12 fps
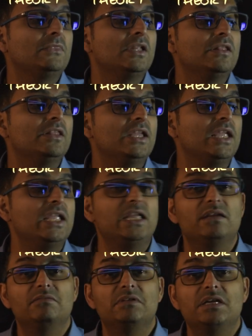
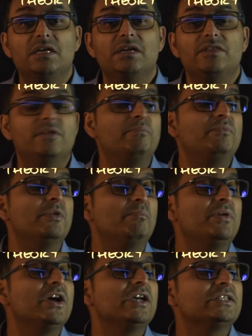the
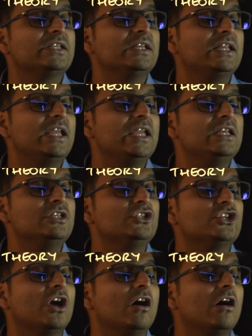person in
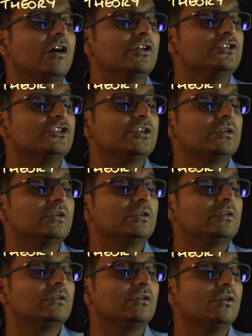charge
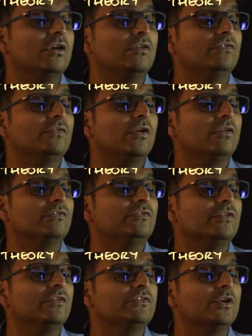of
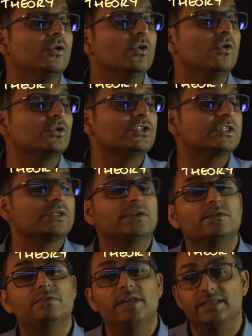the horse?
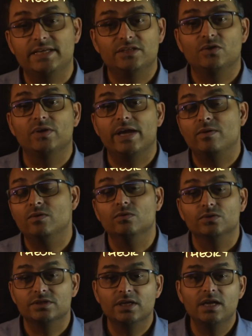Let's say it's not our
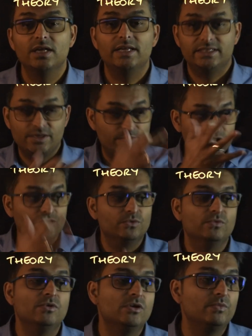horse. Let's say we
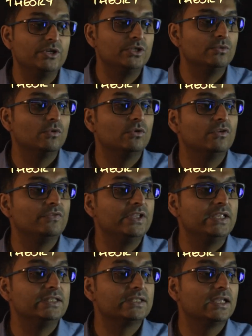do all of
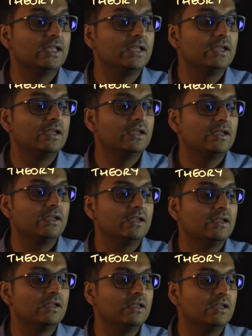these
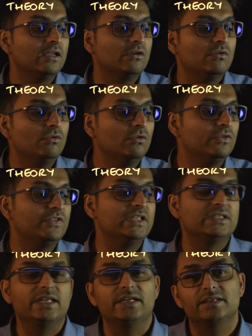
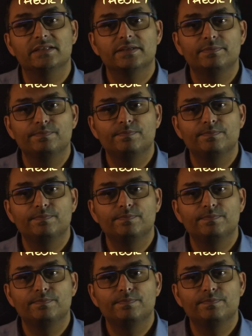things.